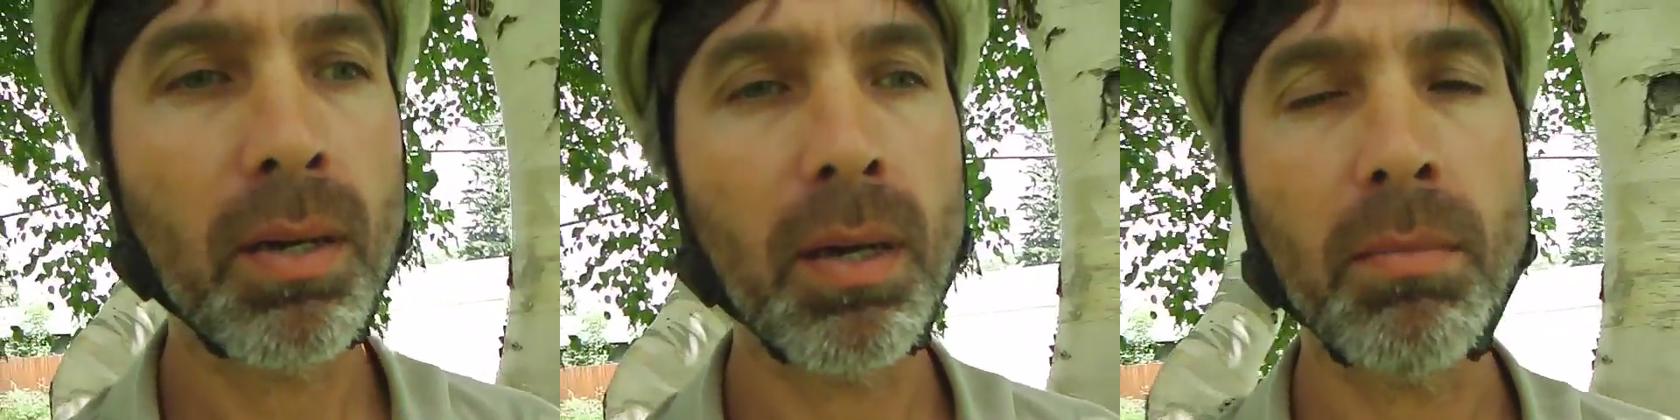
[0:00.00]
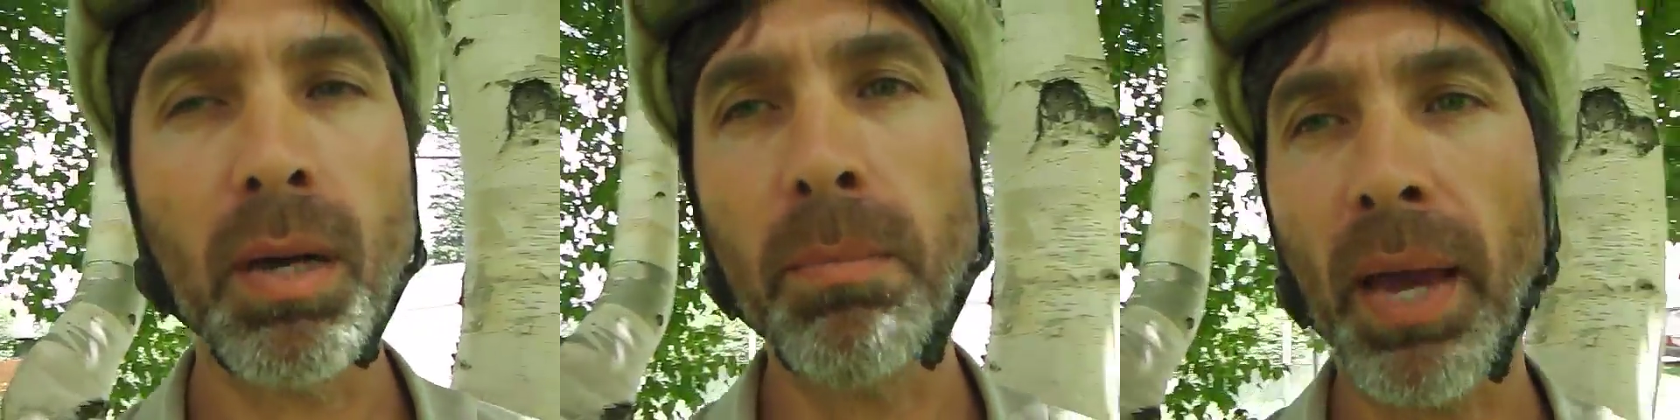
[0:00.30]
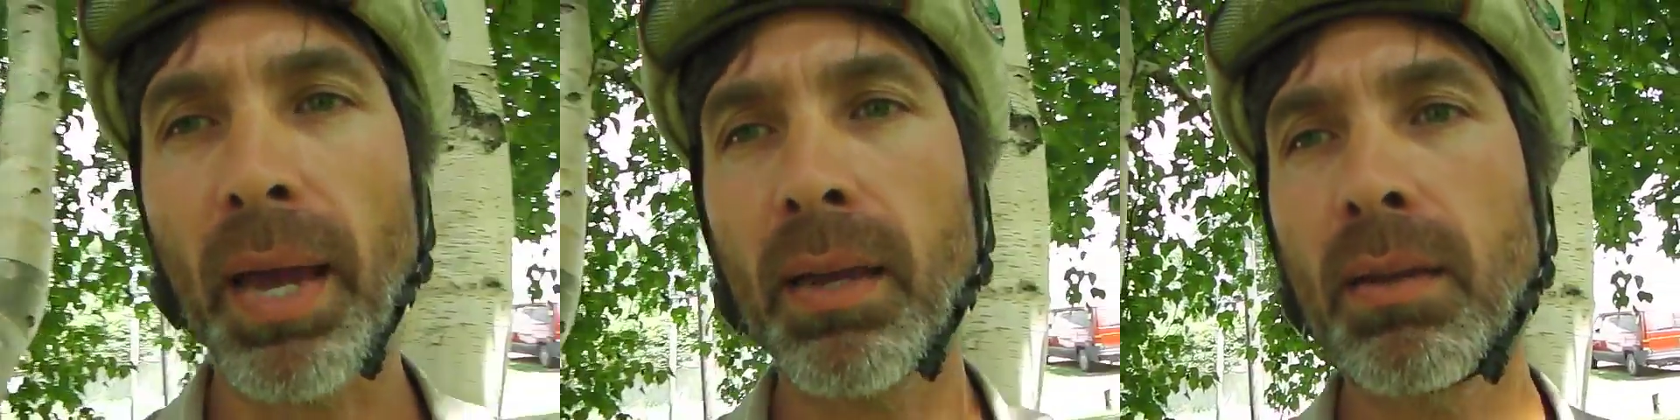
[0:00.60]
on my
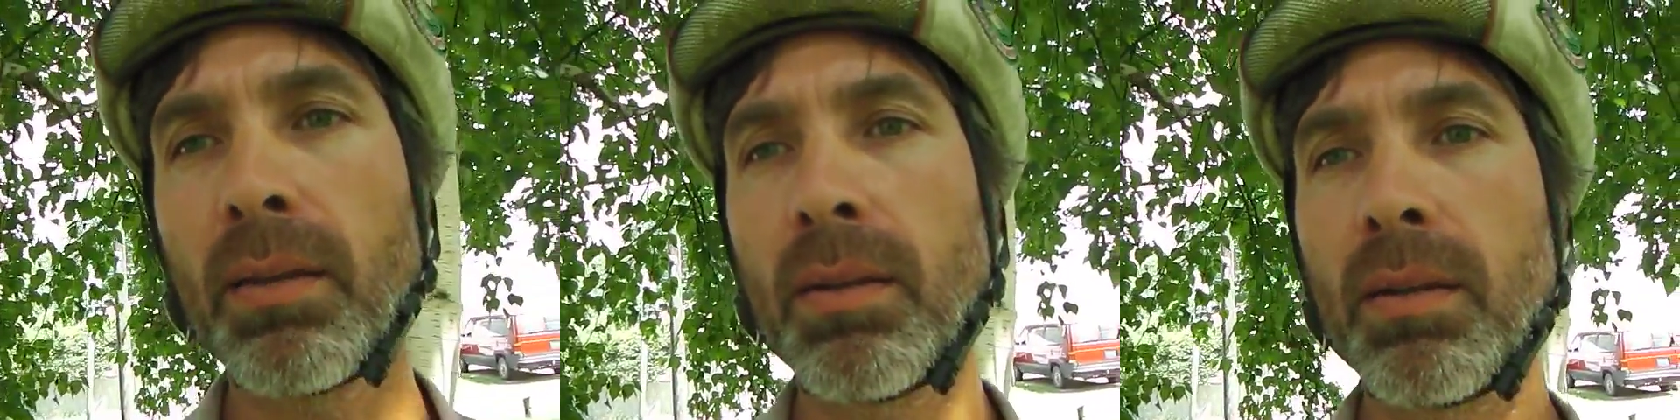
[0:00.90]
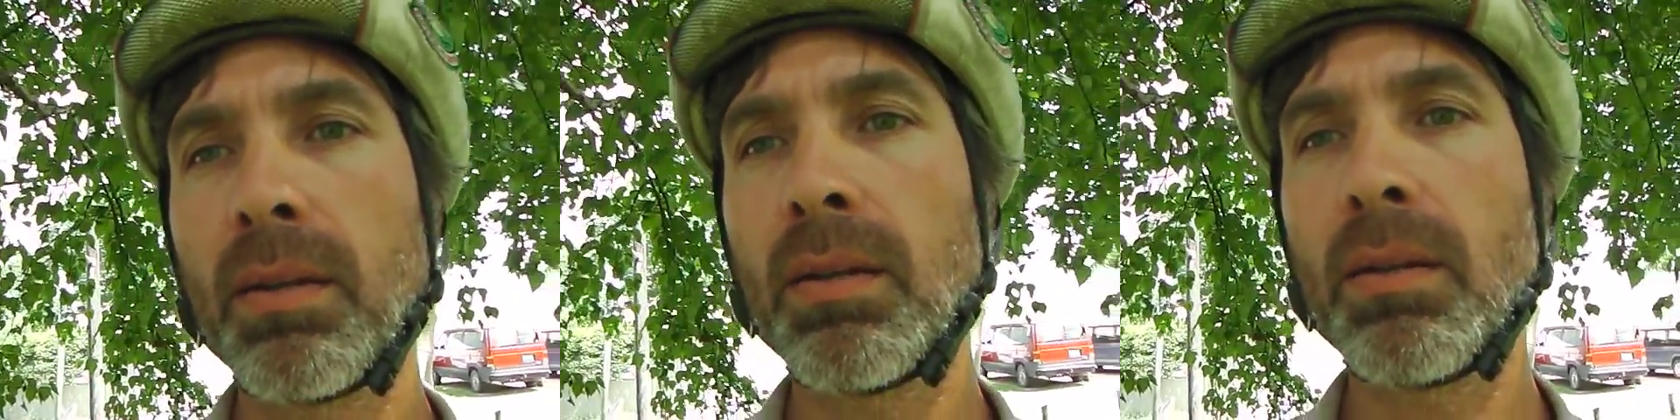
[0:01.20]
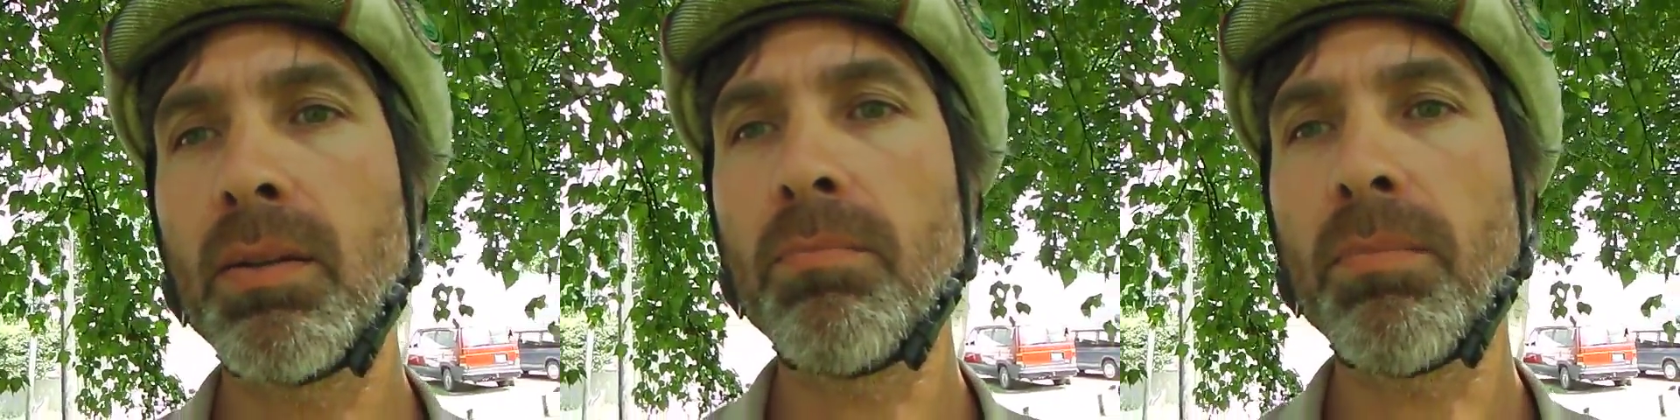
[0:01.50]
back
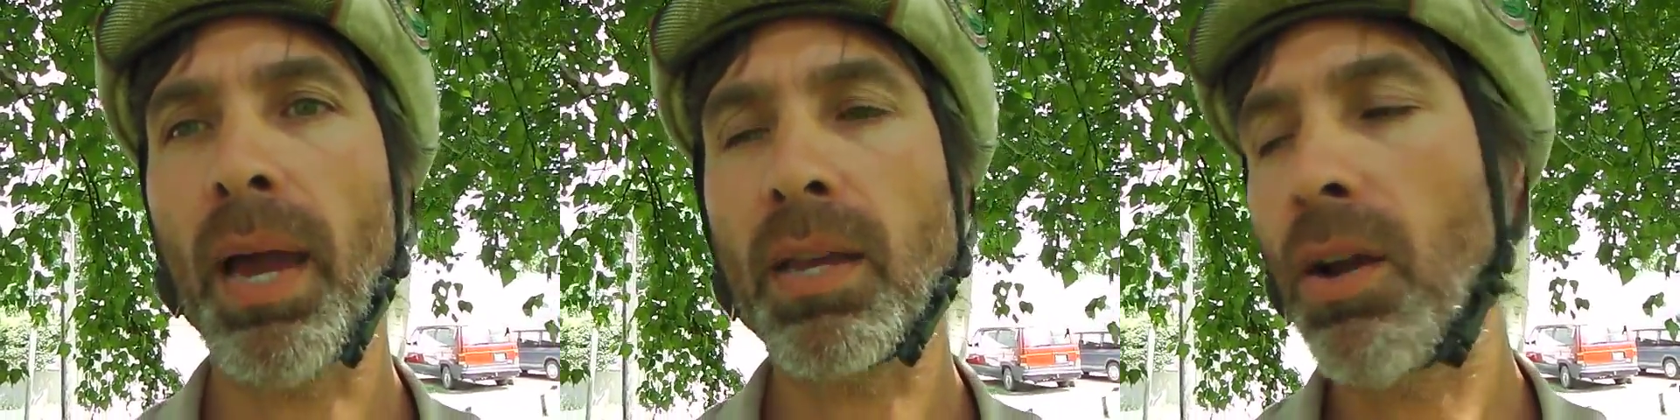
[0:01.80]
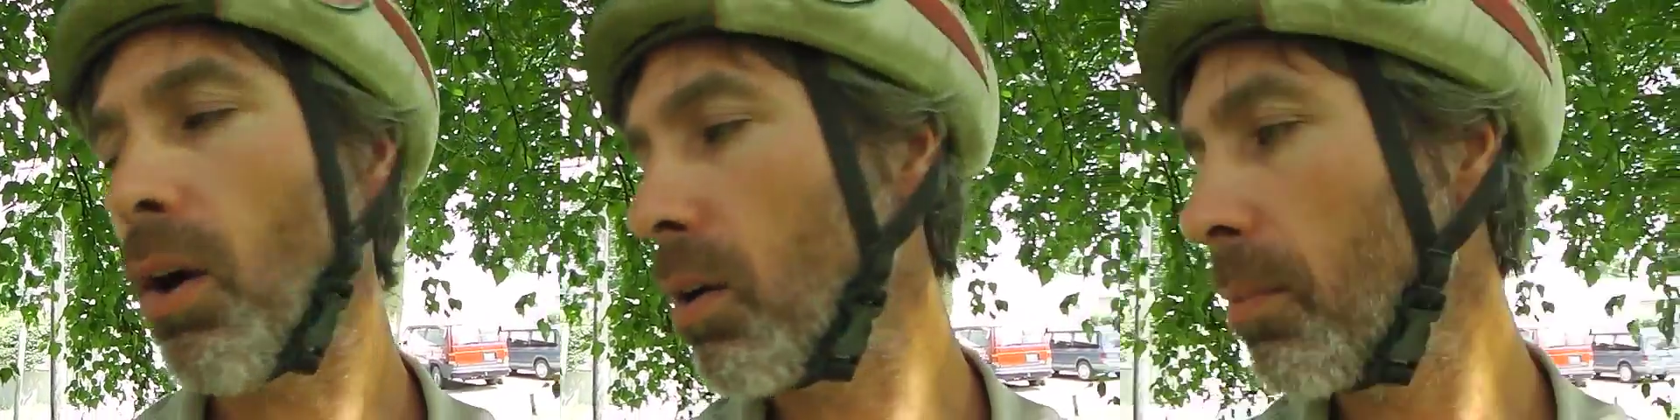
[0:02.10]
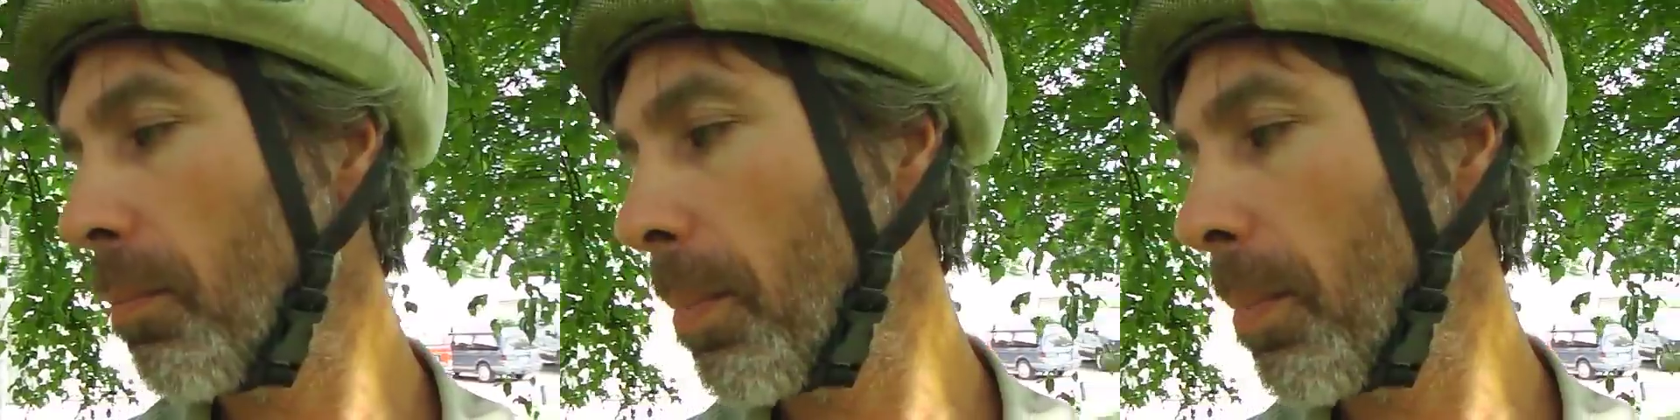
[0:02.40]
backyard,